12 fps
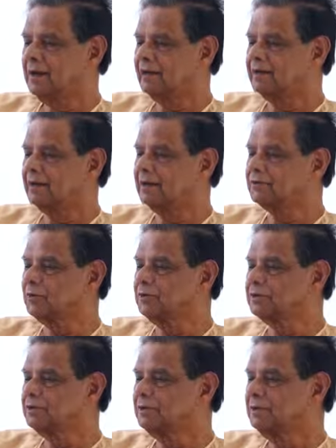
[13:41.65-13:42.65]
And then, of
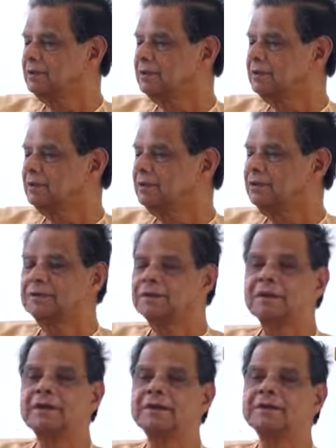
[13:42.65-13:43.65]
course,
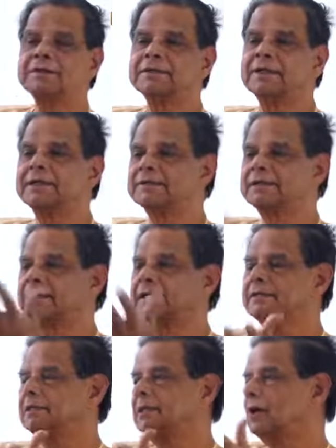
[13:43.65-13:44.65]
she
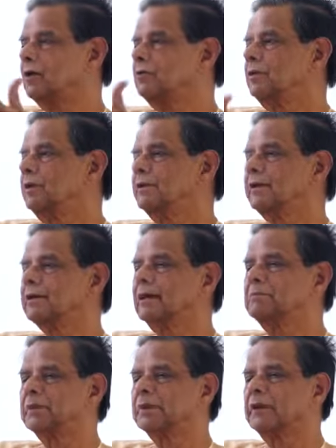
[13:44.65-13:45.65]
sees now in the
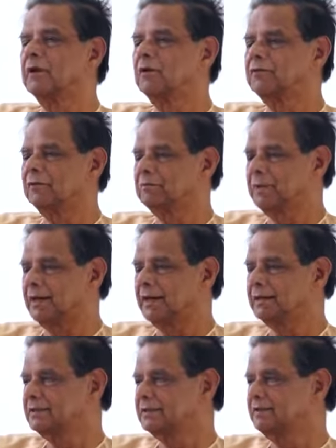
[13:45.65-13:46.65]
company of her
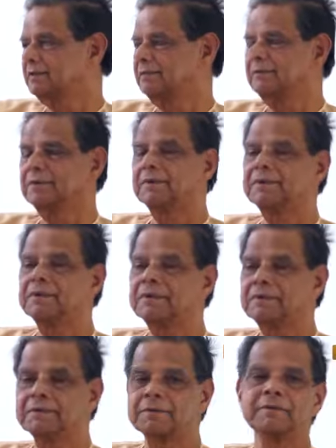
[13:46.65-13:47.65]
parents,
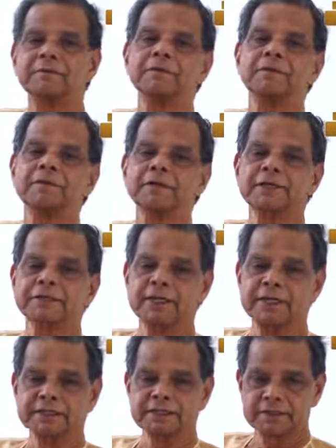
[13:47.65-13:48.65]
the
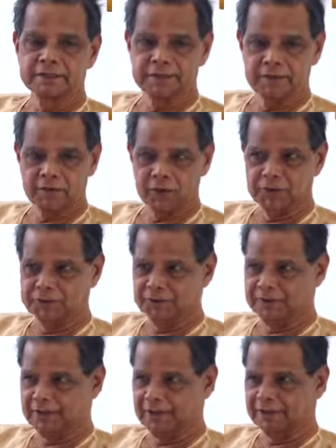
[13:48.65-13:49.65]
sage also
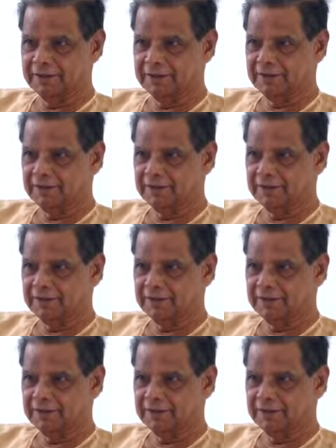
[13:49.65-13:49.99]
there.